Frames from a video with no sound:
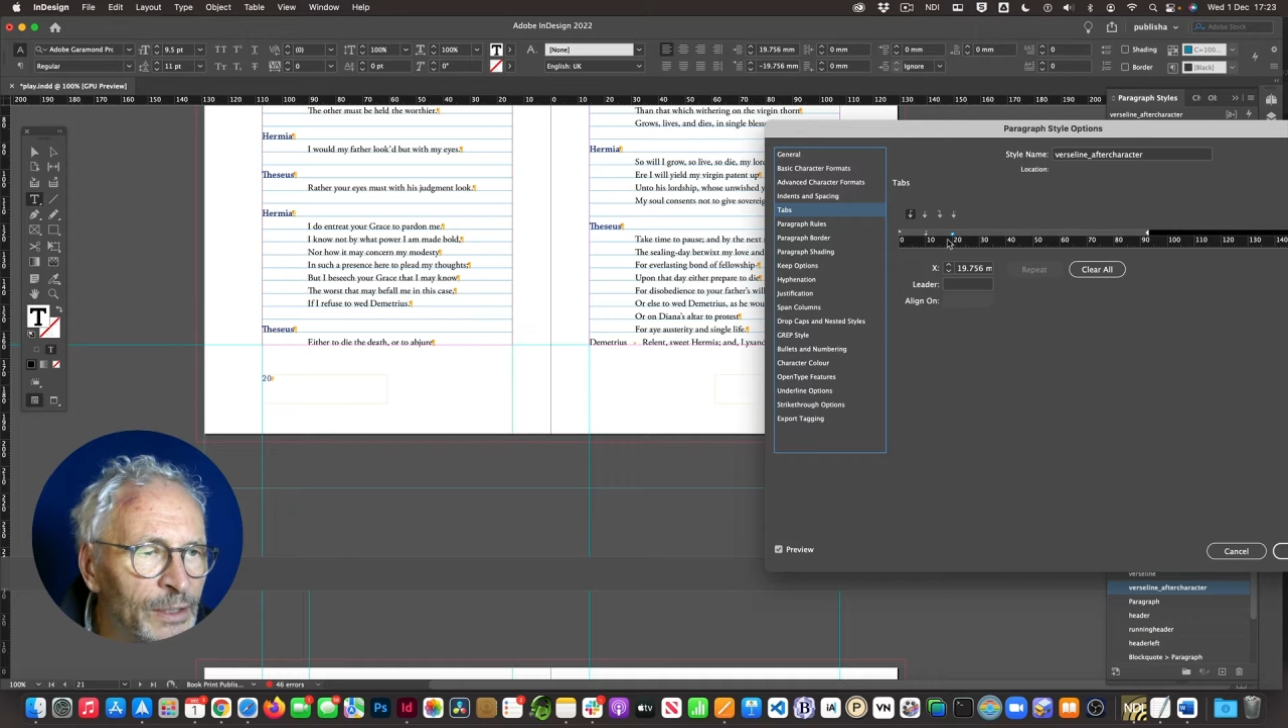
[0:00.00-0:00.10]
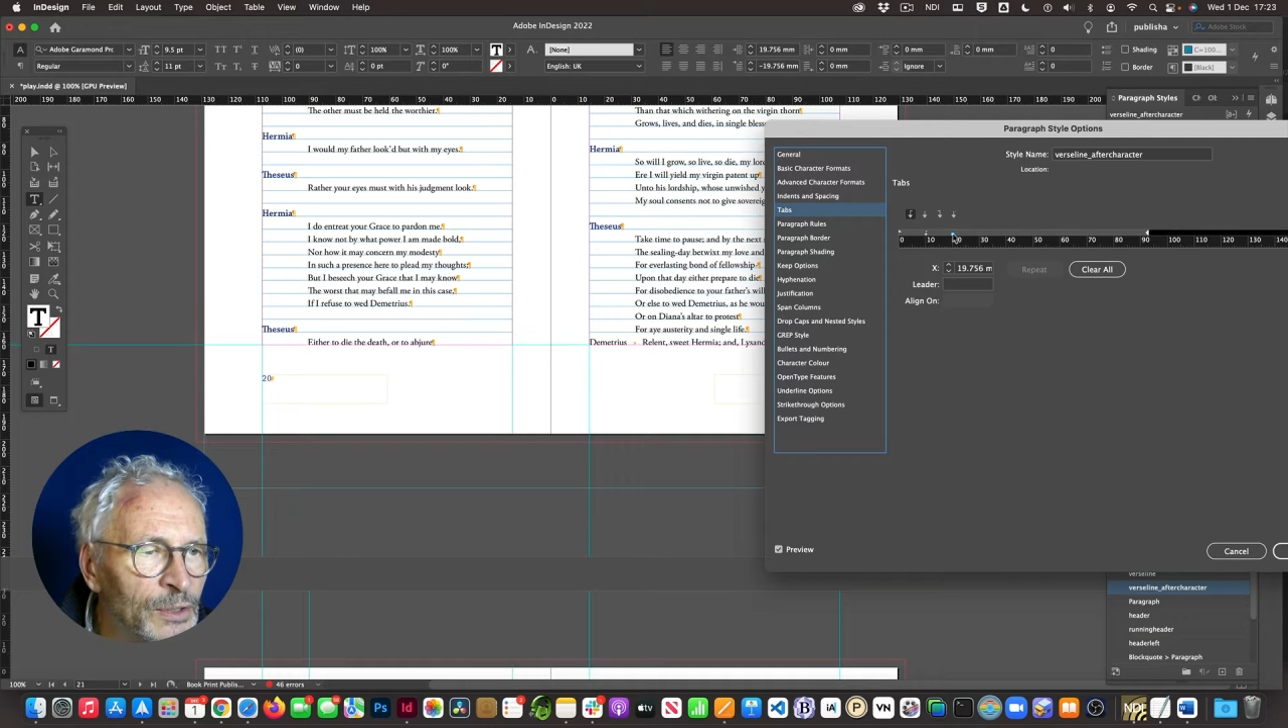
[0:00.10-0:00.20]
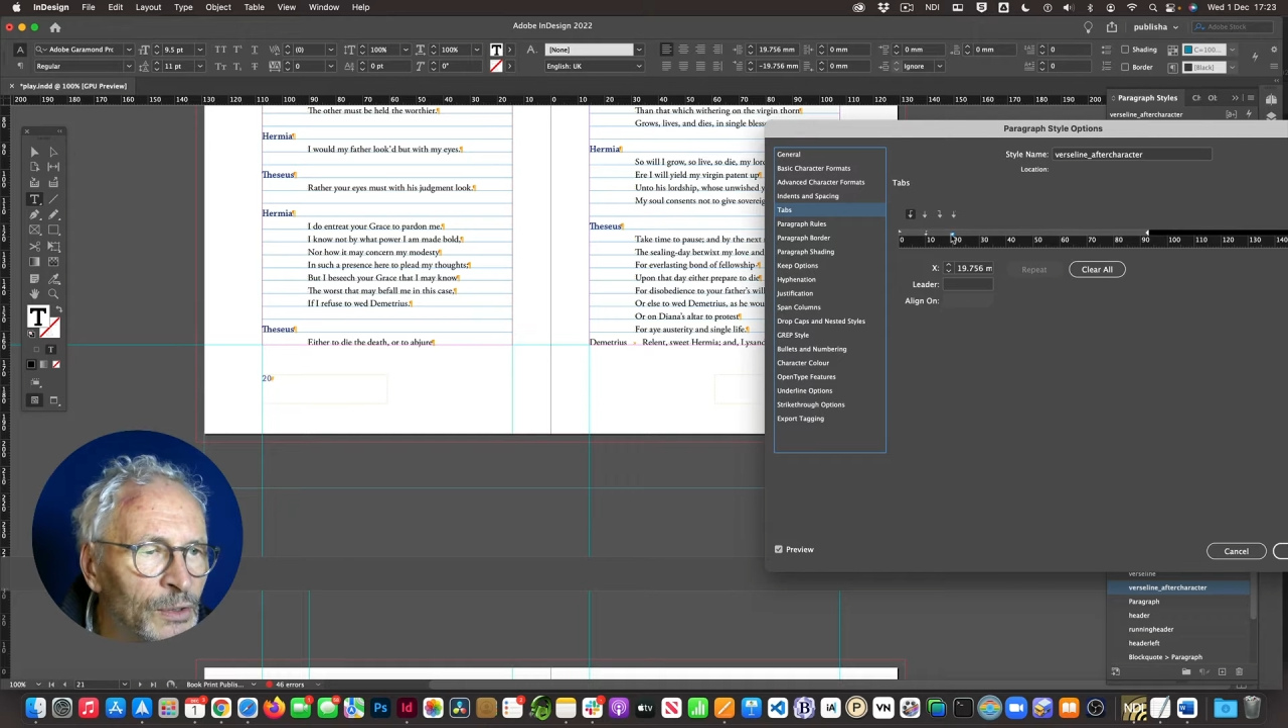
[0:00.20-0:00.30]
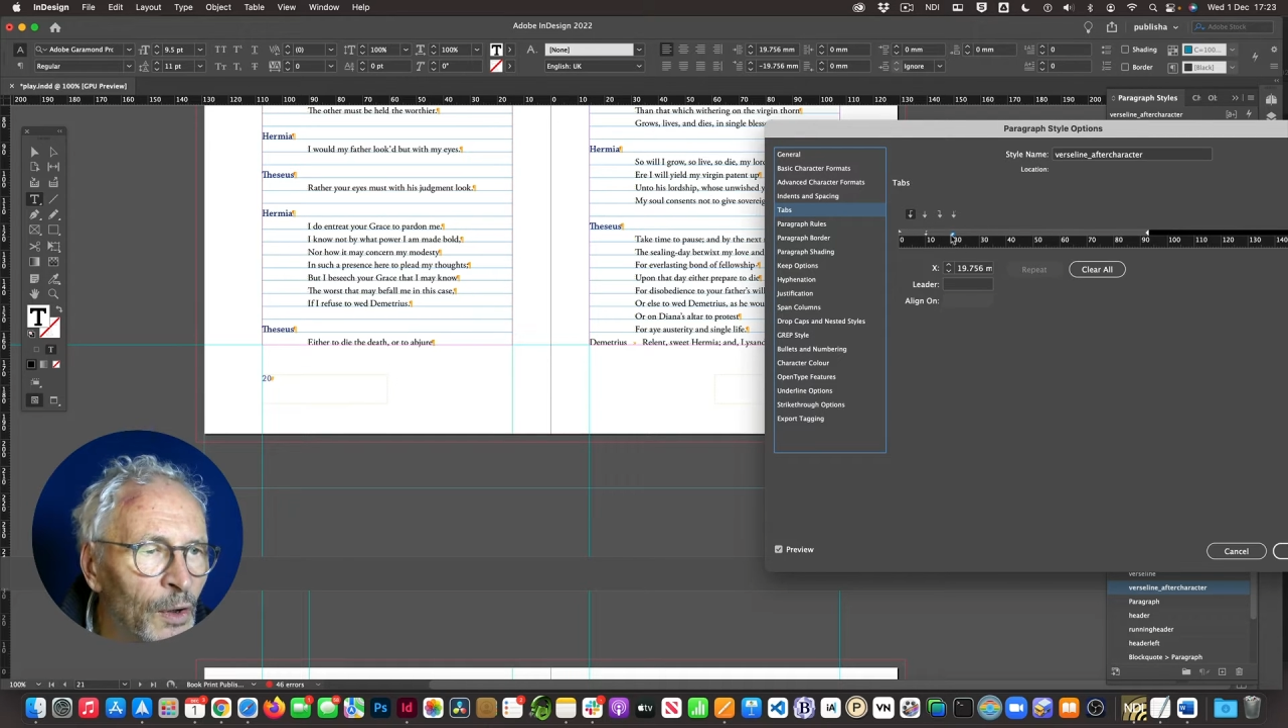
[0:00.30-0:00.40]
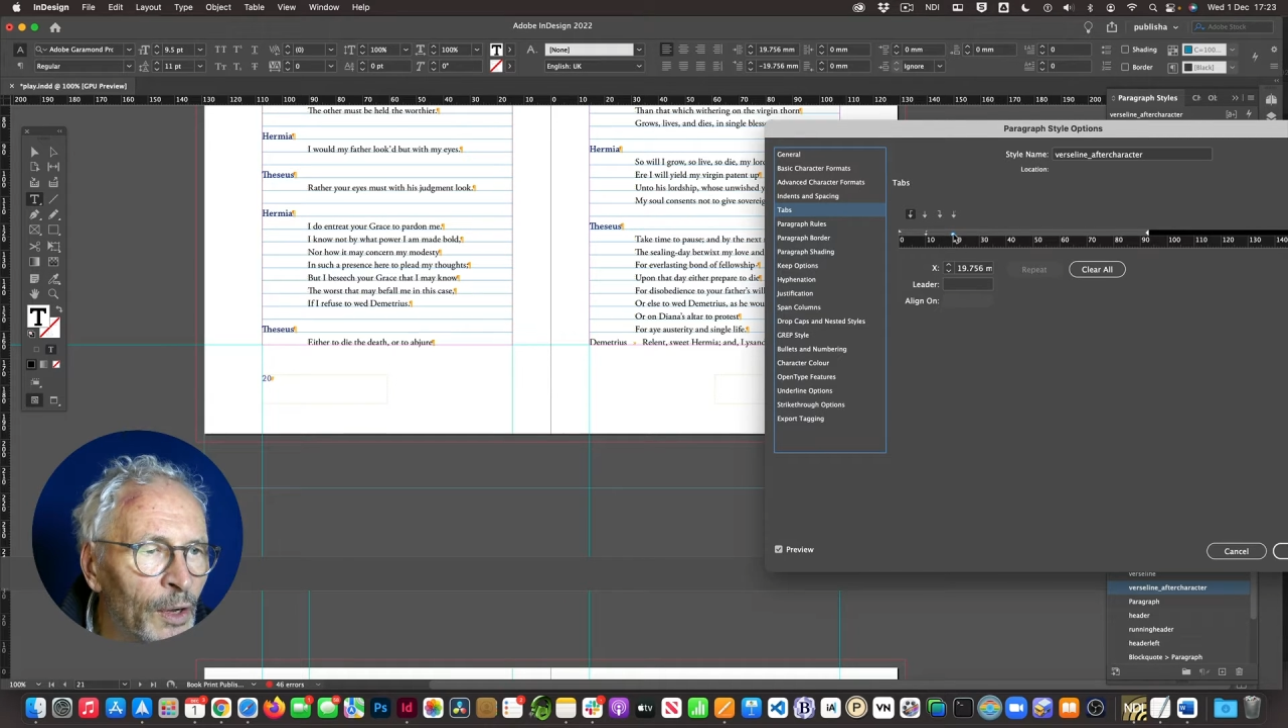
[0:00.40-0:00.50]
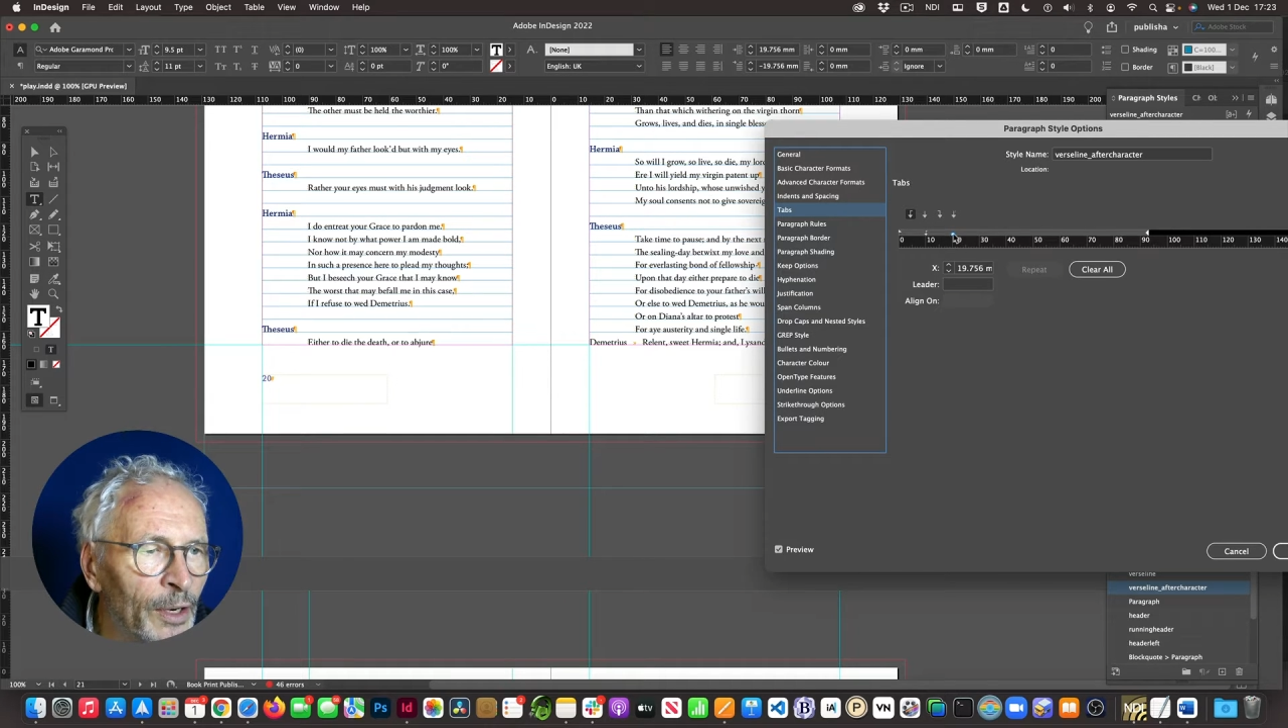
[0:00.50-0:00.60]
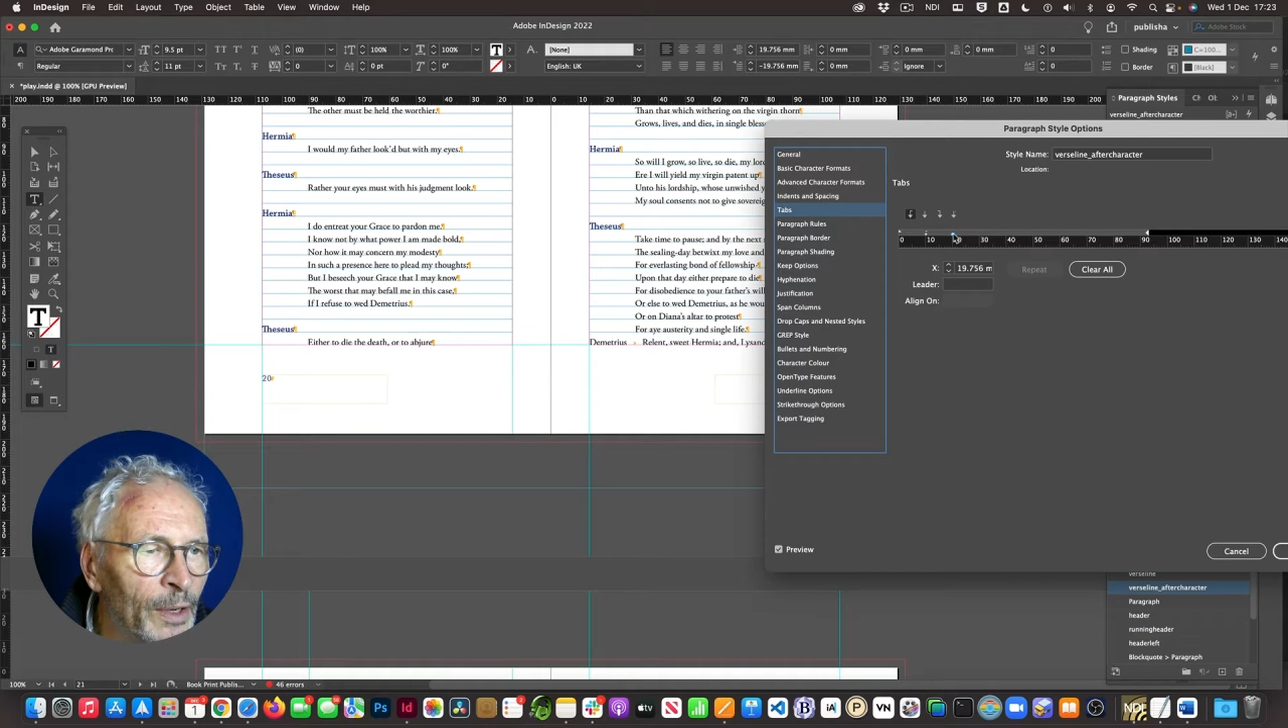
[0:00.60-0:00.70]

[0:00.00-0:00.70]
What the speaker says: not going